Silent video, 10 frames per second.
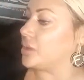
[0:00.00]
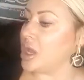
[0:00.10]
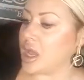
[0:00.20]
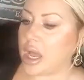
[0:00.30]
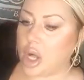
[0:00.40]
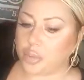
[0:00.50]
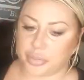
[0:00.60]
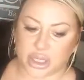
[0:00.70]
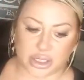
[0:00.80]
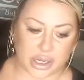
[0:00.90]
help me
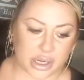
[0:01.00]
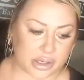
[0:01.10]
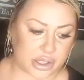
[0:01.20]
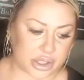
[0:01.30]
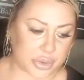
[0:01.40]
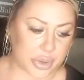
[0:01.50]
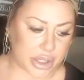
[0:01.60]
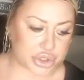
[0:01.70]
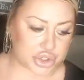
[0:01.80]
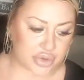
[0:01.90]
get,
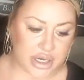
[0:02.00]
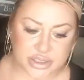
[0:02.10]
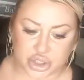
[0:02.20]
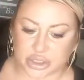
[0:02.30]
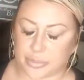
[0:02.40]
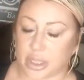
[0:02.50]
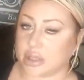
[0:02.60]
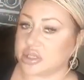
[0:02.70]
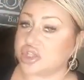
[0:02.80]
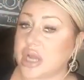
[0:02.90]
undressed or get me in the
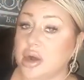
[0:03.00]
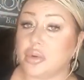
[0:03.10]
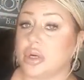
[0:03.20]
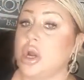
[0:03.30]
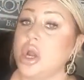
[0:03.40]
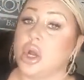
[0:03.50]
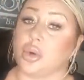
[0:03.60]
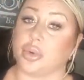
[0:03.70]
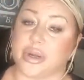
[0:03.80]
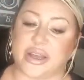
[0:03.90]
shower or
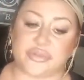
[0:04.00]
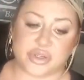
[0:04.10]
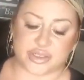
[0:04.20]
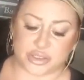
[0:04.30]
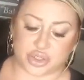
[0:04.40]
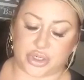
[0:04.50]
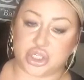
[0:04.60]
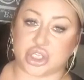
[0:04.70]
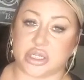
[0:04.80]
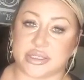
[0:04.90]
whatever the situation
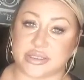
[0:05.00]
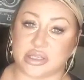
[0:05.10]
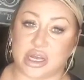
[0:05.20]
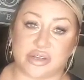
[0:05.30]
is, gloves.